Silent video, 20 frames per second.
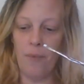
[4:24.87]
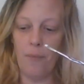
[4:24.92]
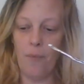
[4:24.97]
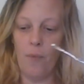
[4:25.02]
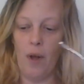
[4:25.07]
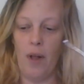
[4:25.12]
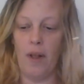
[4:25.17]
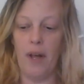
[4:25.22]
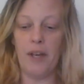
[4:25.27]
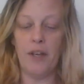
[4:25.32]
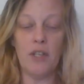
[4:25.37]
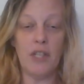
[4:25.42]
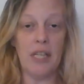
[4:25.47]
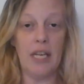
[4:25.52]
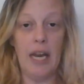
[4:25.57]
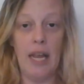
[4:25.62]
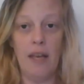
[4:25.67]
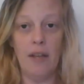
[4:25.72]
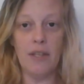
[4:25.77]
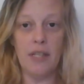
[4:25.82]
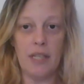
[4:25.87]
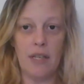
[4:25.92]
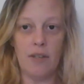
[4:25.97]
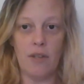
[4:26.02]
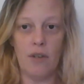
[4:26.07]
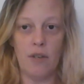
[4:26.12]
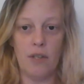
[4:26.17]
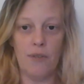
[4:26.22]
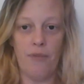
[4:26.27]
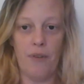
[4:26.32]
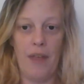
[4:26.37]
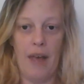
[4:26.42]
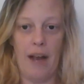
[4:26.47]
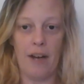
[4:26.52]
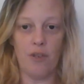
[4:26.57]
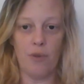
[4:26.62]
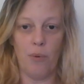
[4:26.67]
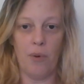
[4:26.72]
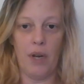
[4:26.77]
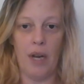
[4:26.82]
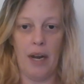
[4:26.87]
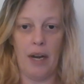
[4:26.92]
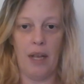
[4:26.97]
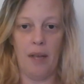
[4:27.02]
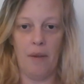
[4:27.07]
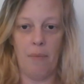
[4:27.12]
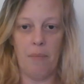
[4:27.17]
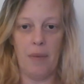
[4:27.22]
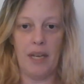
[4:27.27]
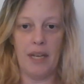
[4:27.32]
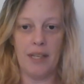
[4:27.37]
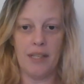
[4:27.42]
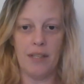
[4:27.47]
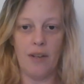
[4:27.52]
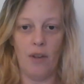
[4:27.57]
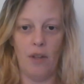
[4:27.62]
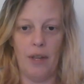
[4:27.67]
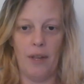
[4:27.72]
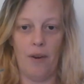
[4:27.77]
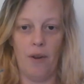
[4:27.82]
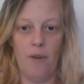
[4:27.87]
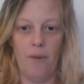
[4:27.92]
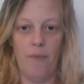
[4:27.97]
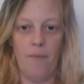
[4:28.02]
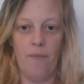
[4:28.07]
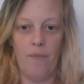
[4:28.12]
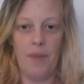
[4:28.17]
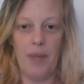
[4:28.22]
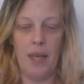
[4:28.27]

I use the nail scissors for the actual cutting because they're little,